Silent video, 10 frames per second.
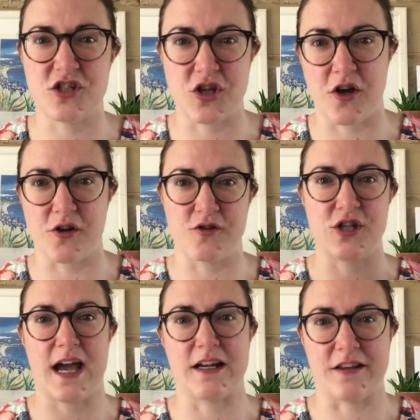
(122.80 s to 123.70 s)
show
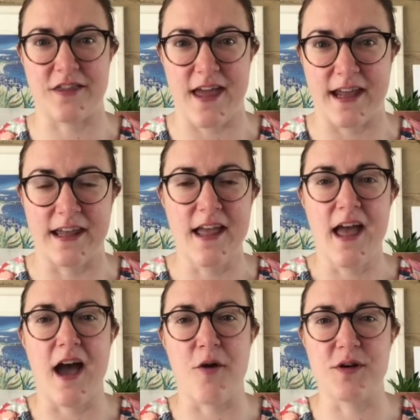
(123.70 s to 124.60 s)
channel thing,
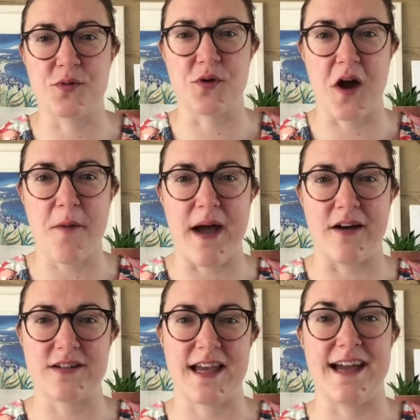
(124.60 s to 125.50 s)
which will come
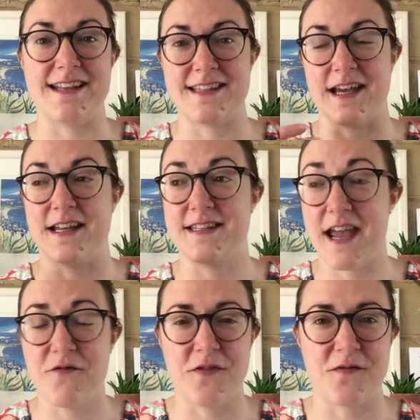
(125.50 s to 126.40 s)
out at
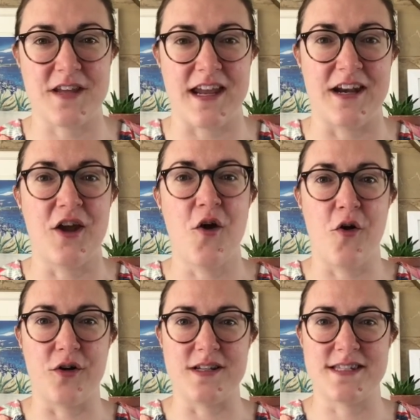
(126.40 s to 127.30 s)
10:15
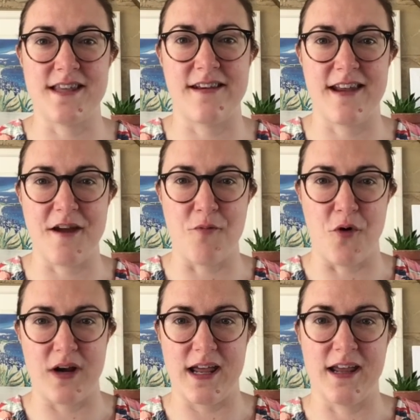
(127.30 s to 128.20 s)
on a Sunday
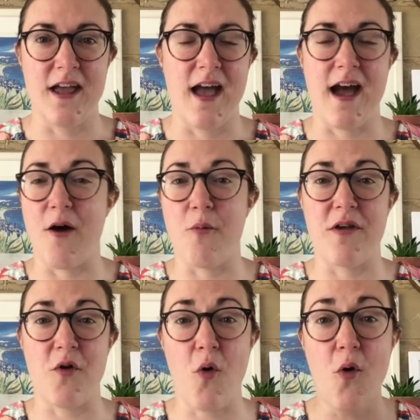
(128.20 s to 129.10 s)
morning
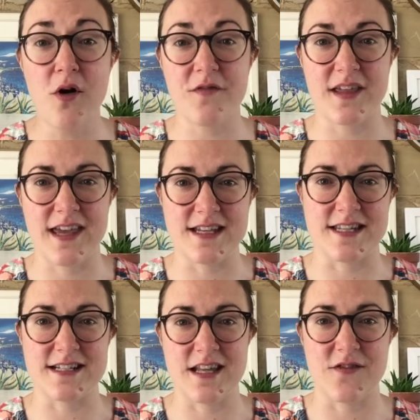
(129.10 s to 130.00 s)
with all of the
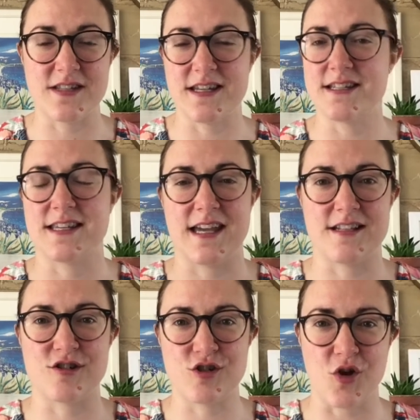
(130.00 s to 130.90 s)
kids' activities,
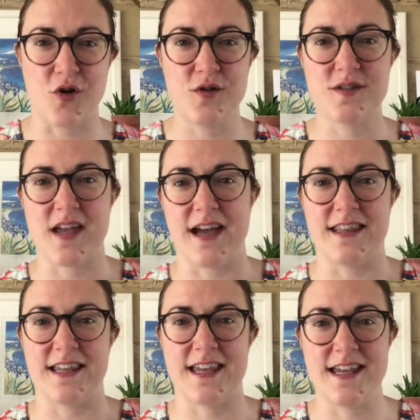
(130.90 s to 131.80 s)
kids' songs
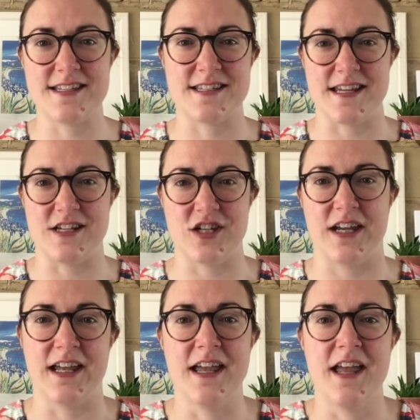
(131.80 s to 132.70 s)
and the kids' teaching.